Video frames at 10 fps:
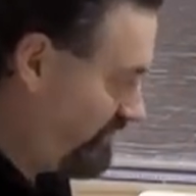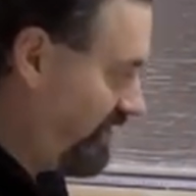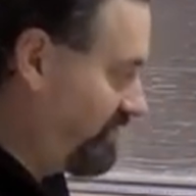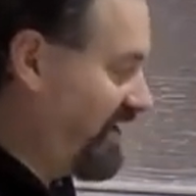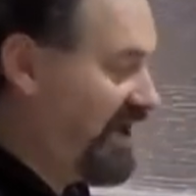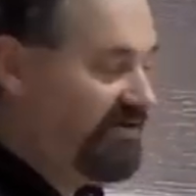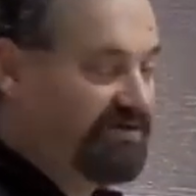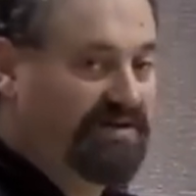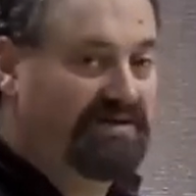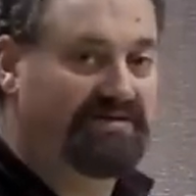
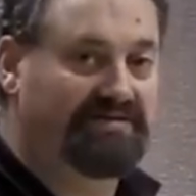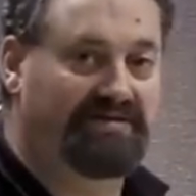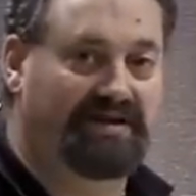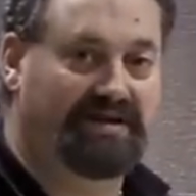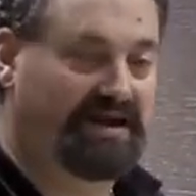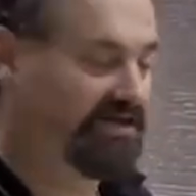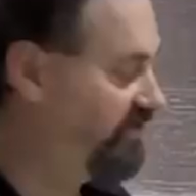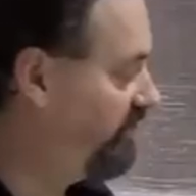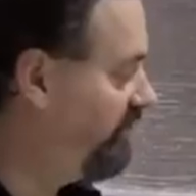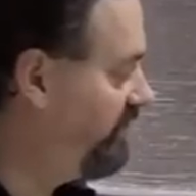the length
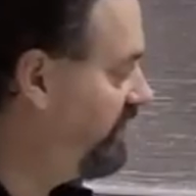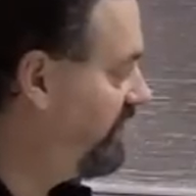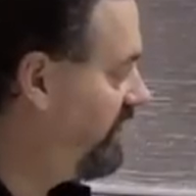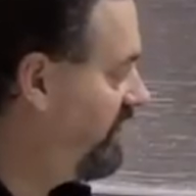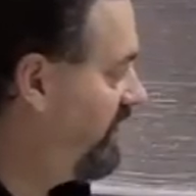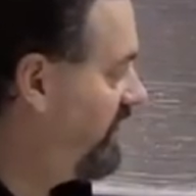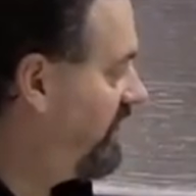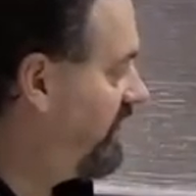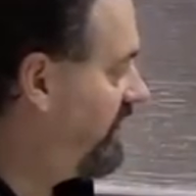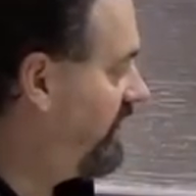of the wood,
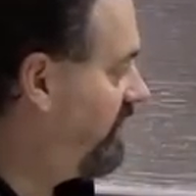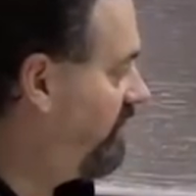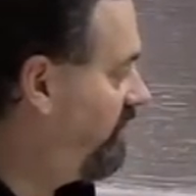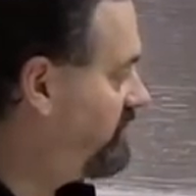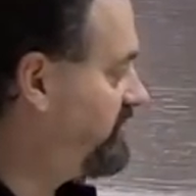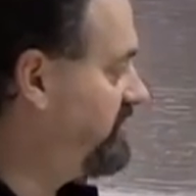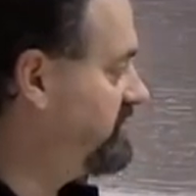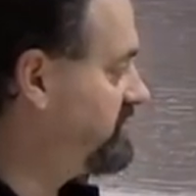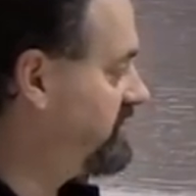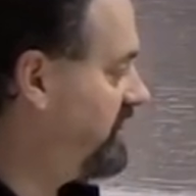which
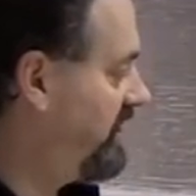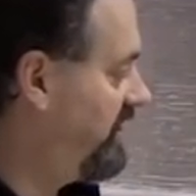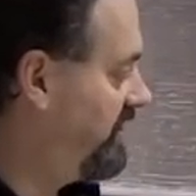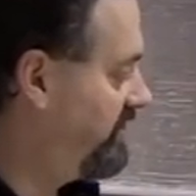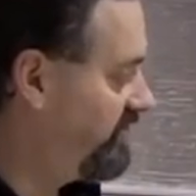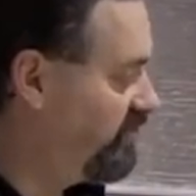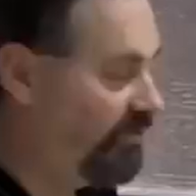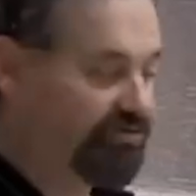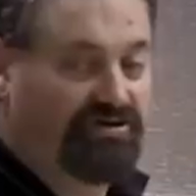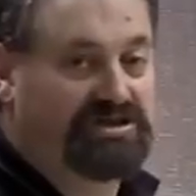is the
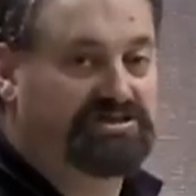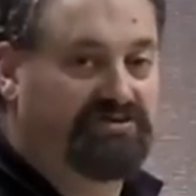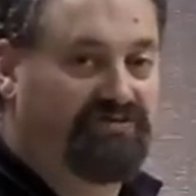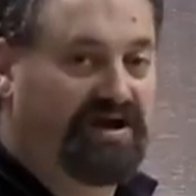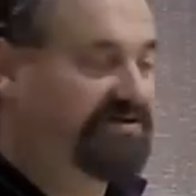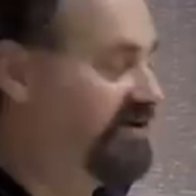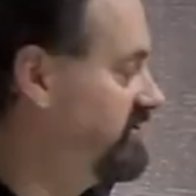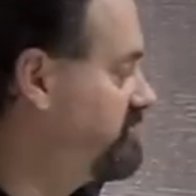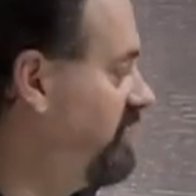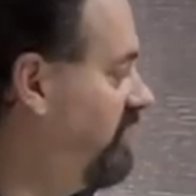normal direction of routing
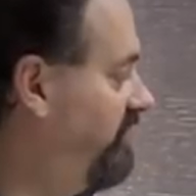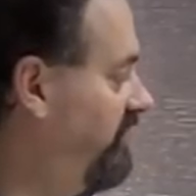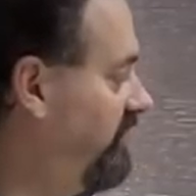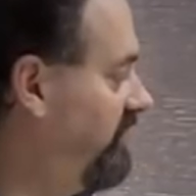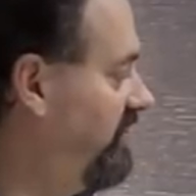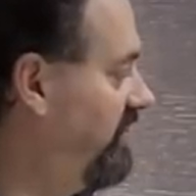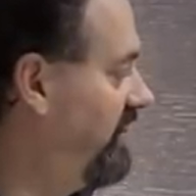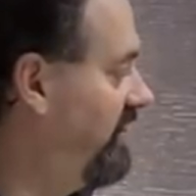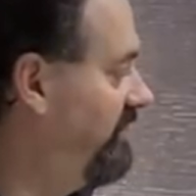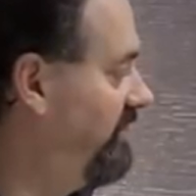as well for
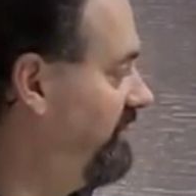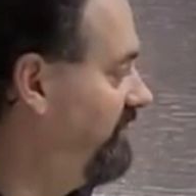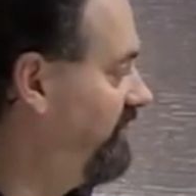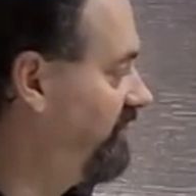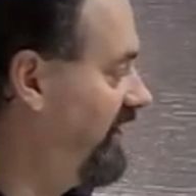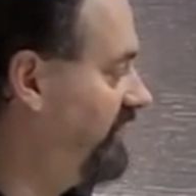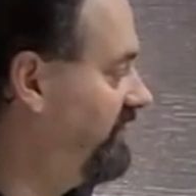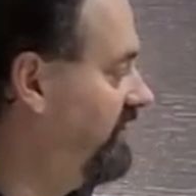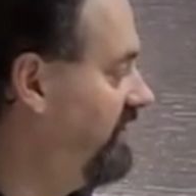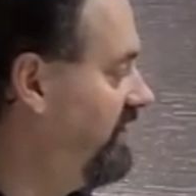the
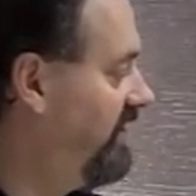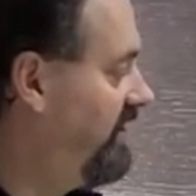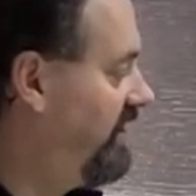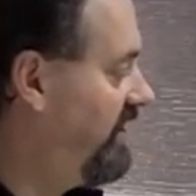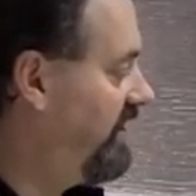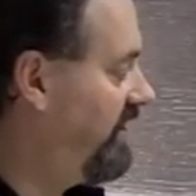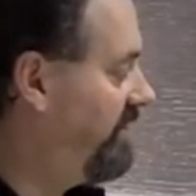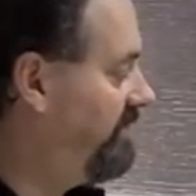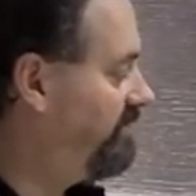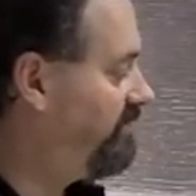router,
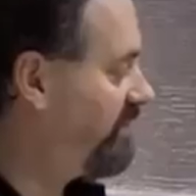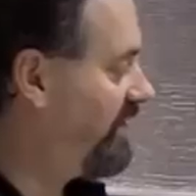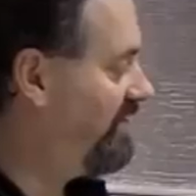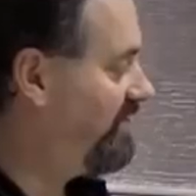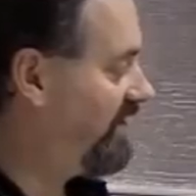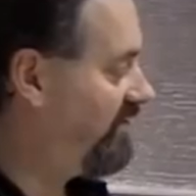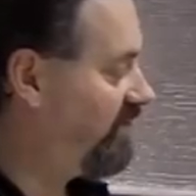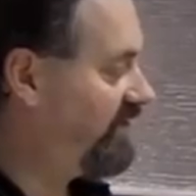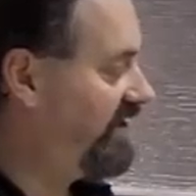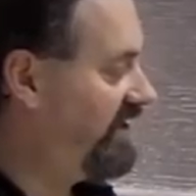that I'm
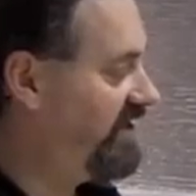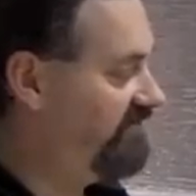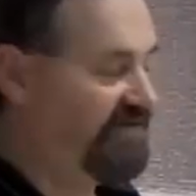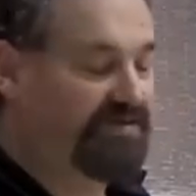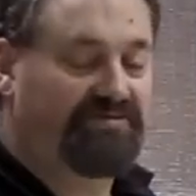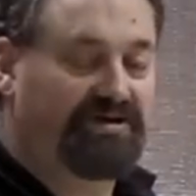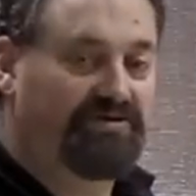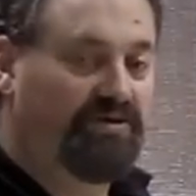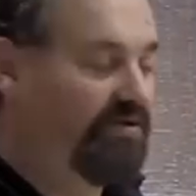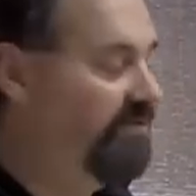not getting any feathering at
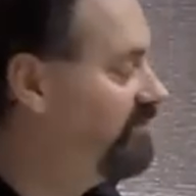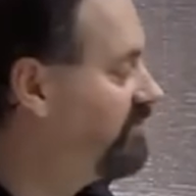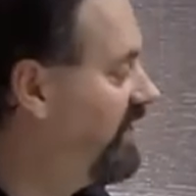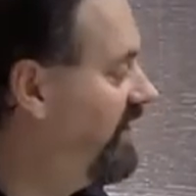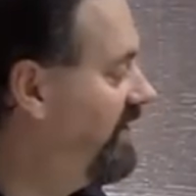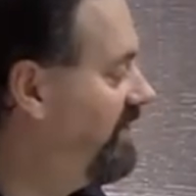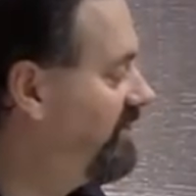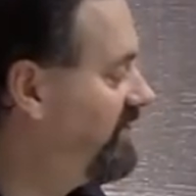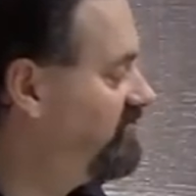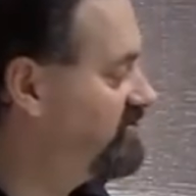all.
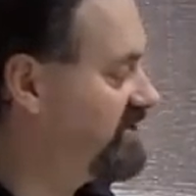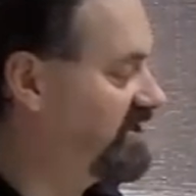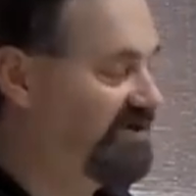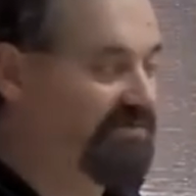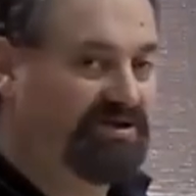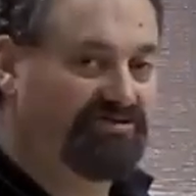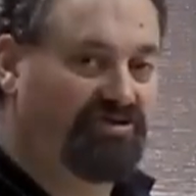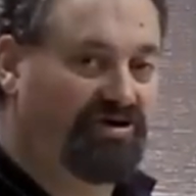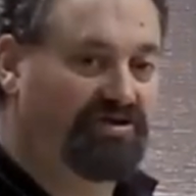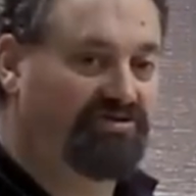But interestingly, when I
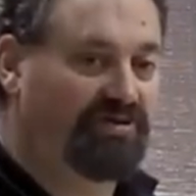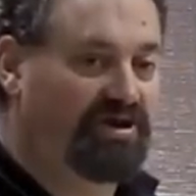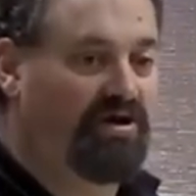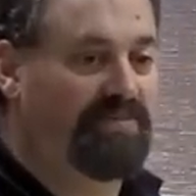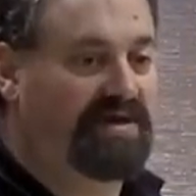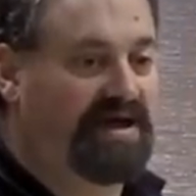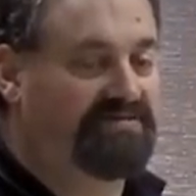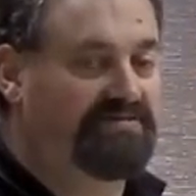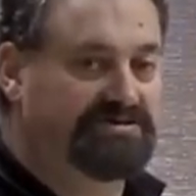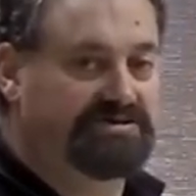try to do a climb
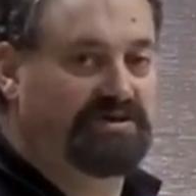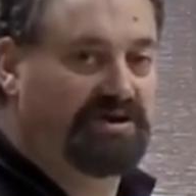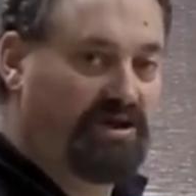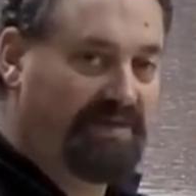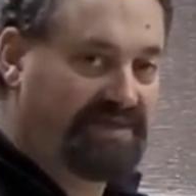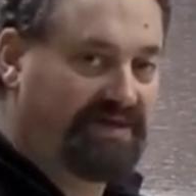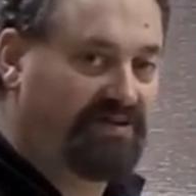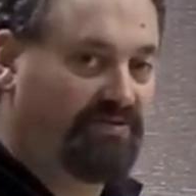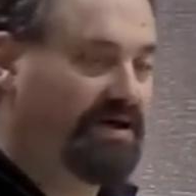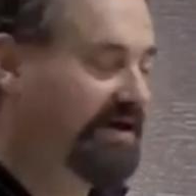cut, which is when I go back the
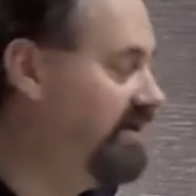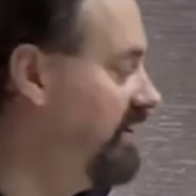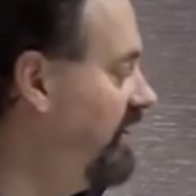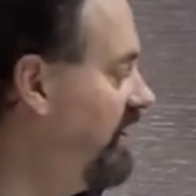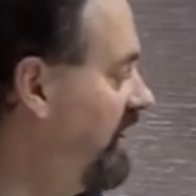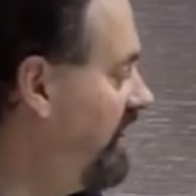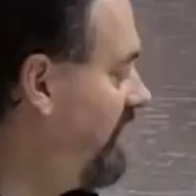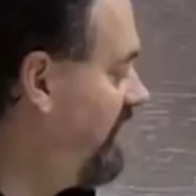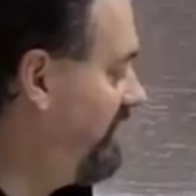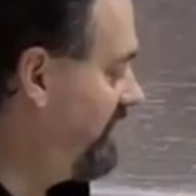other way,
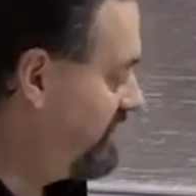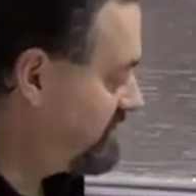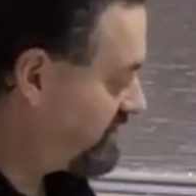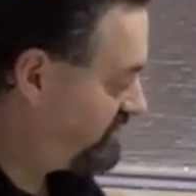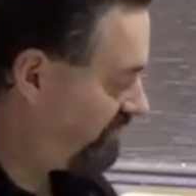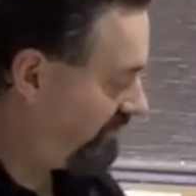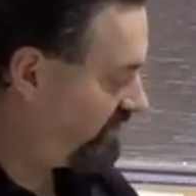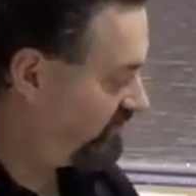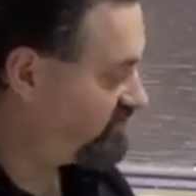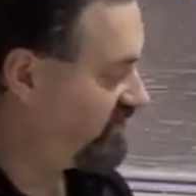it is actually
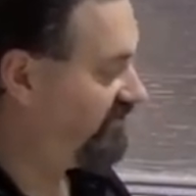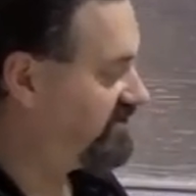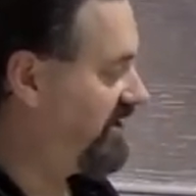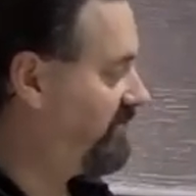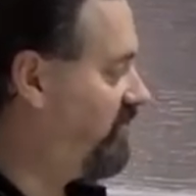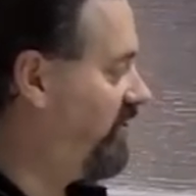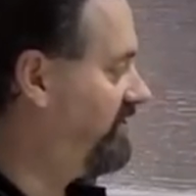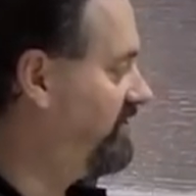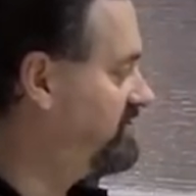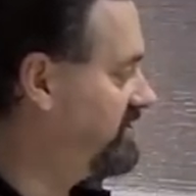rubbing the surface up
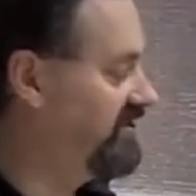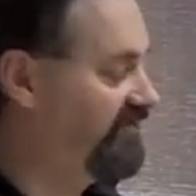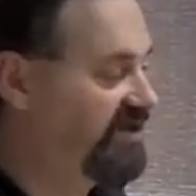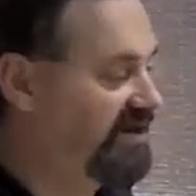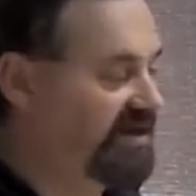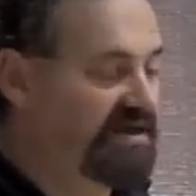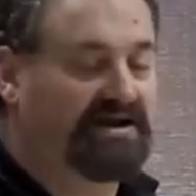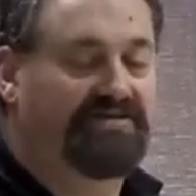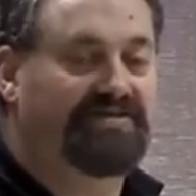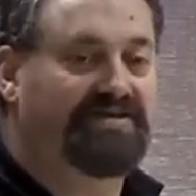quite significantly,
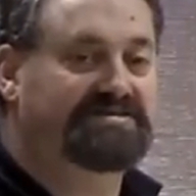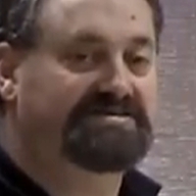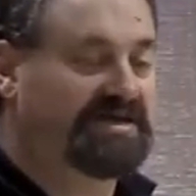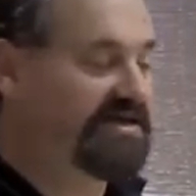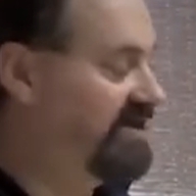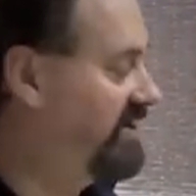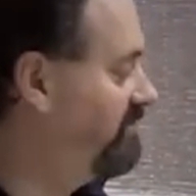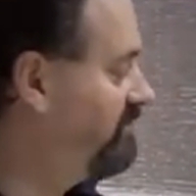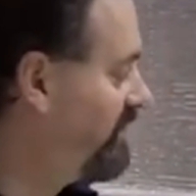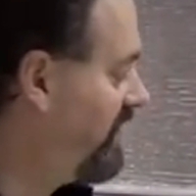and I think that's
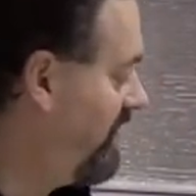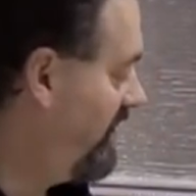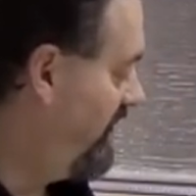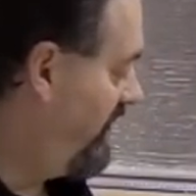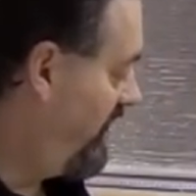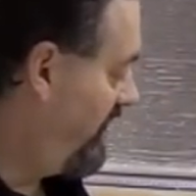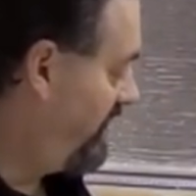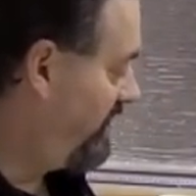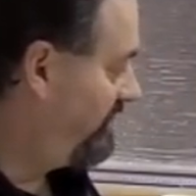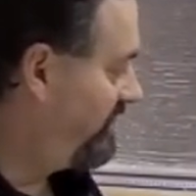a
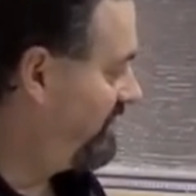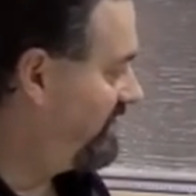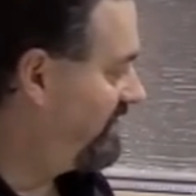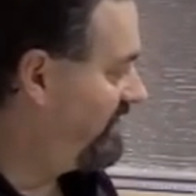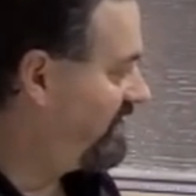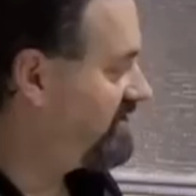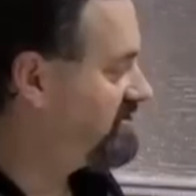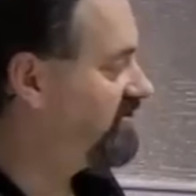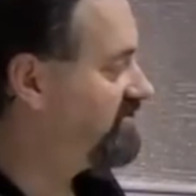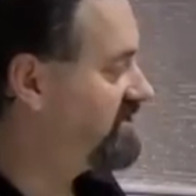
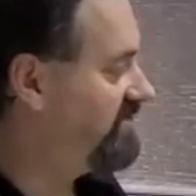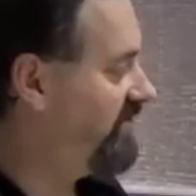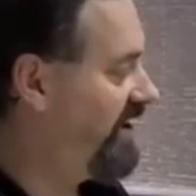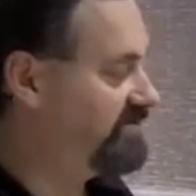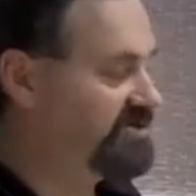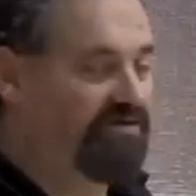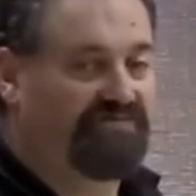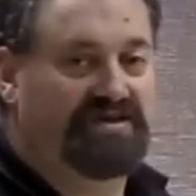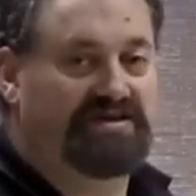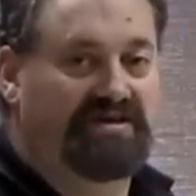idiosyncrasy perhaps
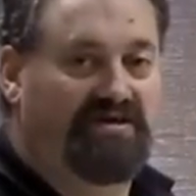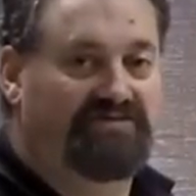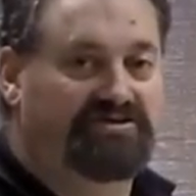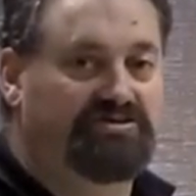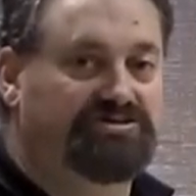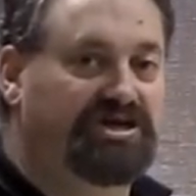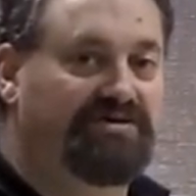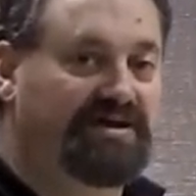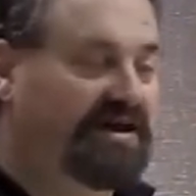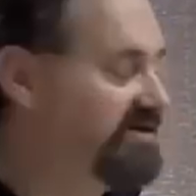of the two
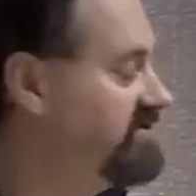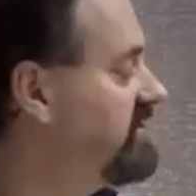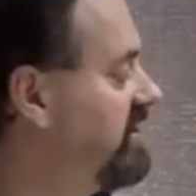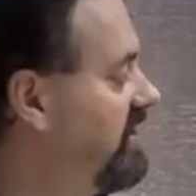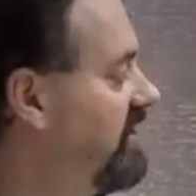shearing cutters.